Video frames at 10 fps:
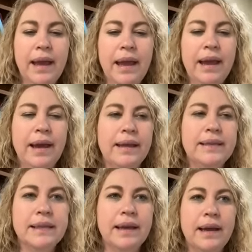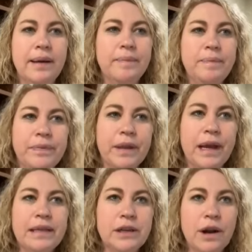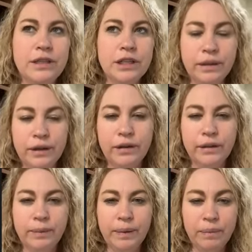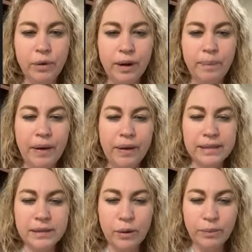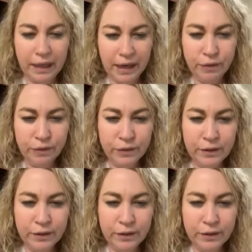And I started to learn a little bit more about his home life.